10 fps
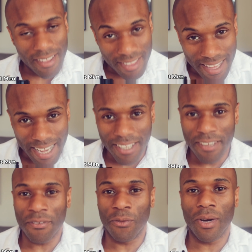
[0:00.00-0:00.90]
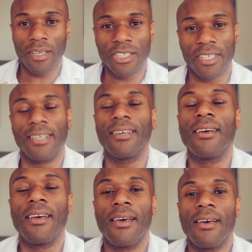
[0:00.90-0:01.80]
Thank you for watching.
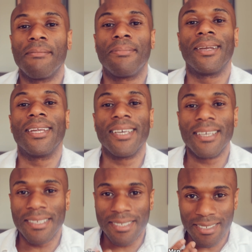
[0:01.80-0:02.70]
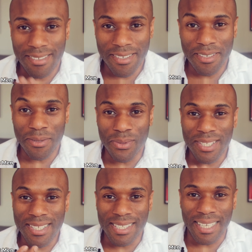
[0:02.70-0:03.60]
Please do
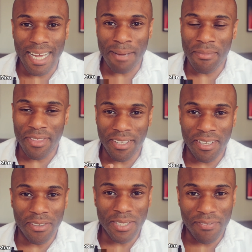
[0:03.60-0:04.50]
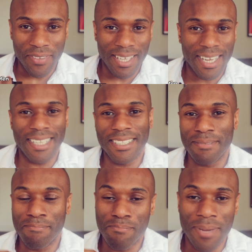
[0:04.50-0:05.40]
slam the
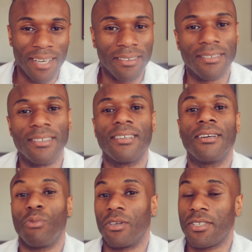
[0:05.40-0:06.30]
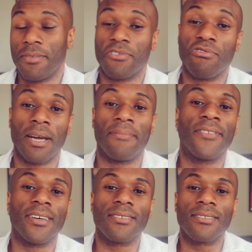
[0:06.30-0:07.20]
notification bell. Well, subscribe
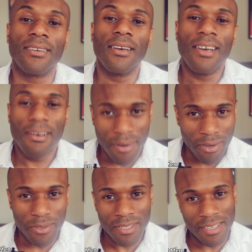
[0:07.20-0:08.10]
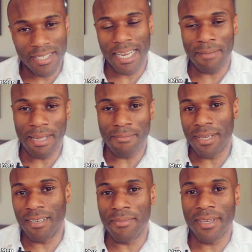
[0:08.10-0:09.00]
first, but also slam that
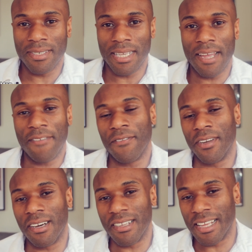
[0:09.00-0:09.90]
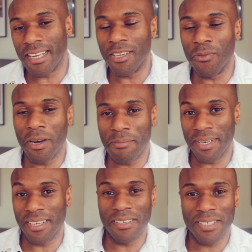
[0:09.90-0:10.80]
bell because if not, then you won't be
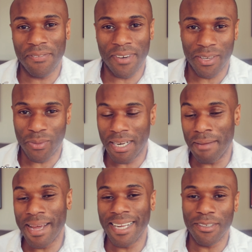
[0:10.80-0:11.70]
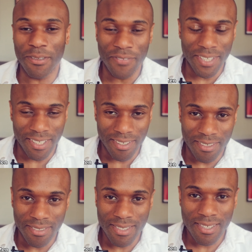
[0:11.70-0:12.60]
notified when I make new
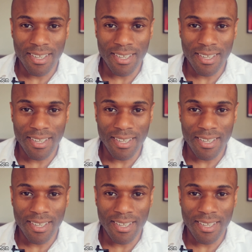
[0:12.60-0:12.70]
videos.